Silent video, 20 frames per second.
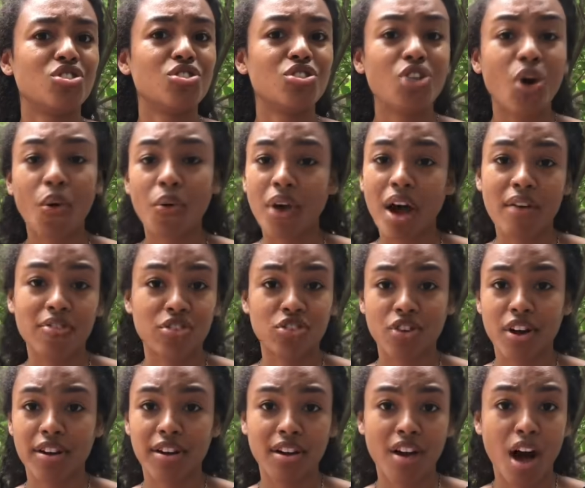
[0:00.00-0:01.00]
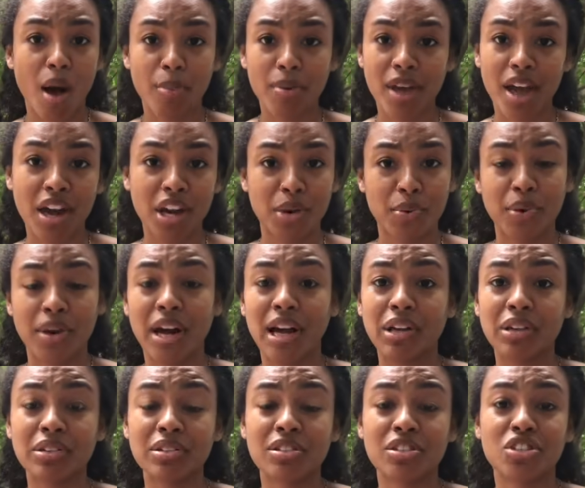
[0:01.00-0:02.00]
Don't have to try to copy anyone
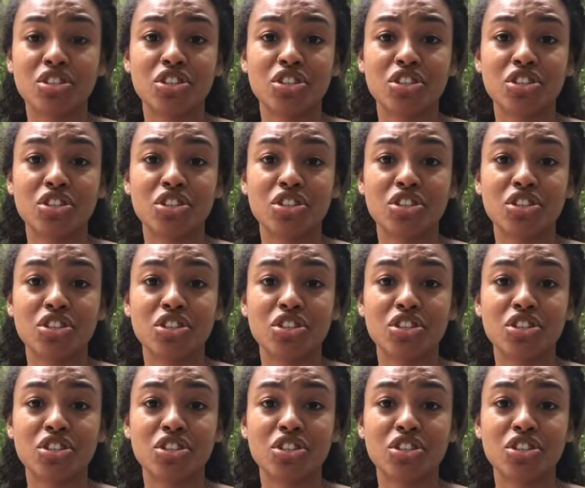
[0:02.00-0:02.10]
else.